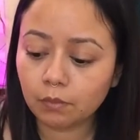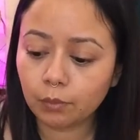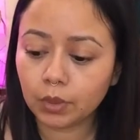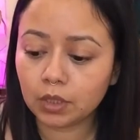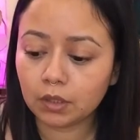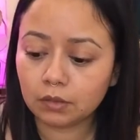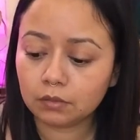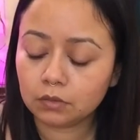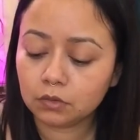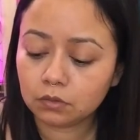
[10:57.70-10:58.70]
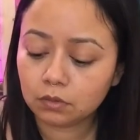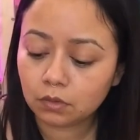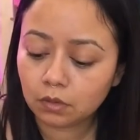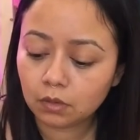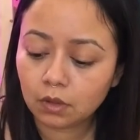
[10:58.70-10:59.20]
but
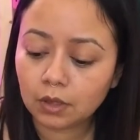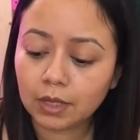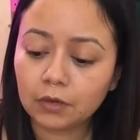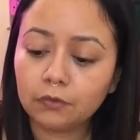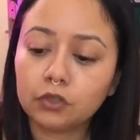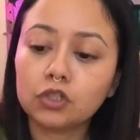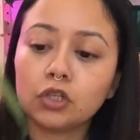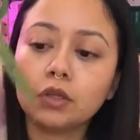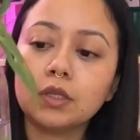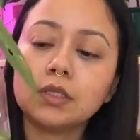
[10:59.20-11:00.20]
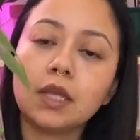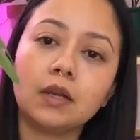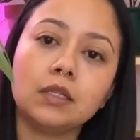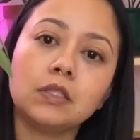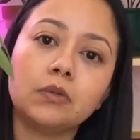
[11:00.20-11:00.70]
like for sure this
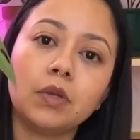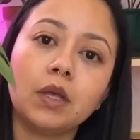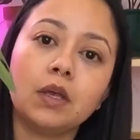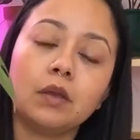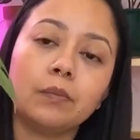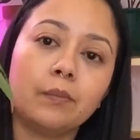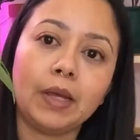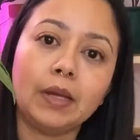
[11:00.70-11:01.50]
adansonii,